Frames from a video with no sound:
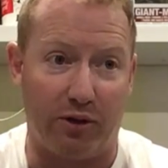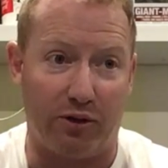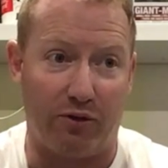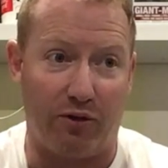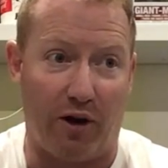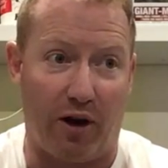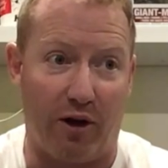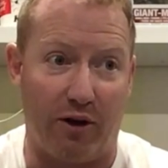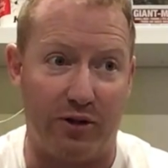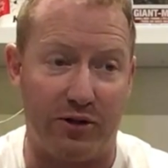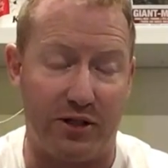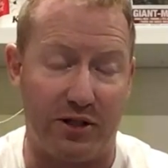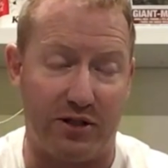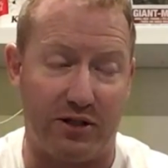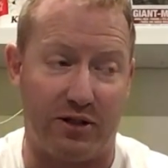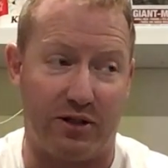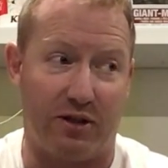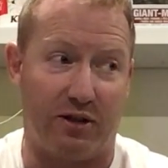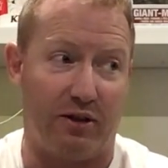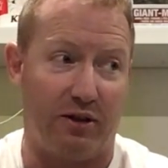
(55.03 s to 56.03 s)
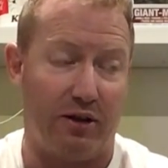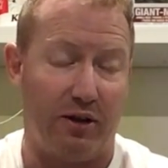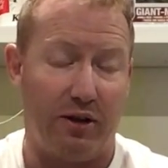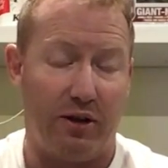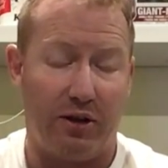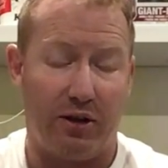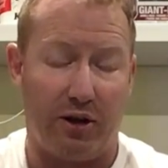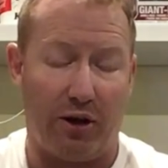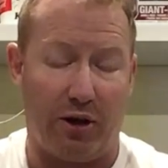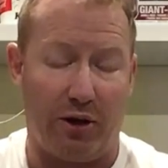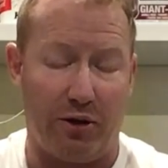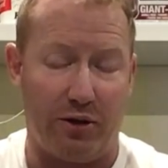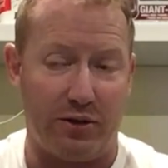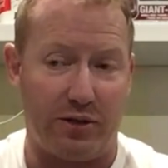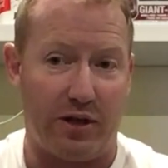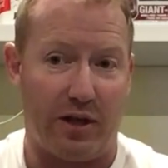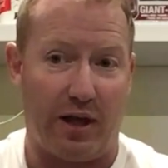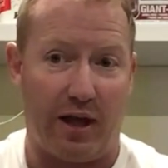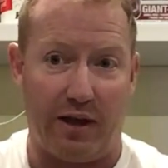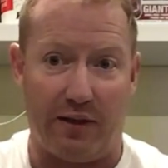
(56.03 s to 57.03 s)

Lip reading: as far as this goes.